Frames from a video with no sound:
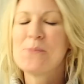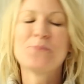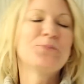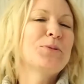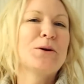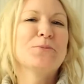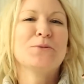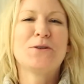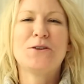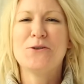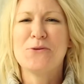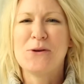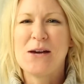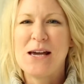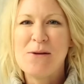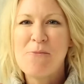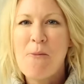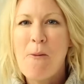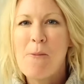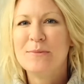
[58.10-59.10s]

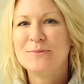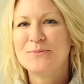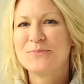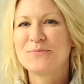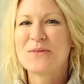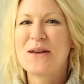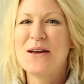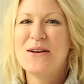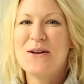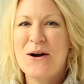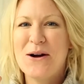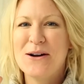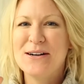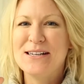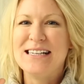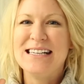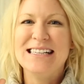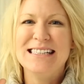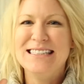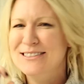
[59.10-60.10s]
barbecue-y and
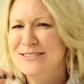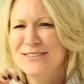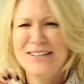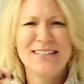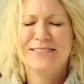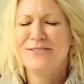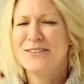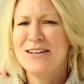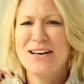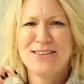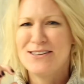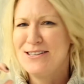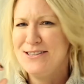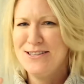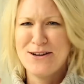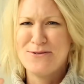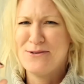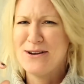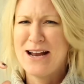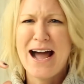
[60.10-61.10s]
hearty and like nothing
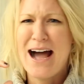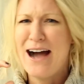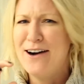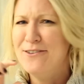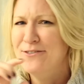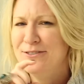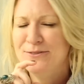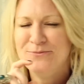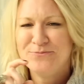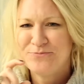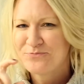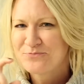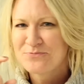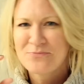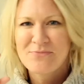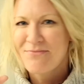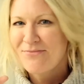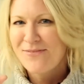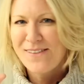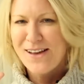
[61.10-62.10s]
they would have
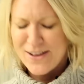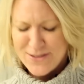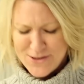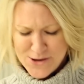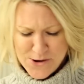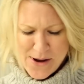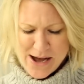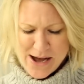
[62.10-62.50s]
in the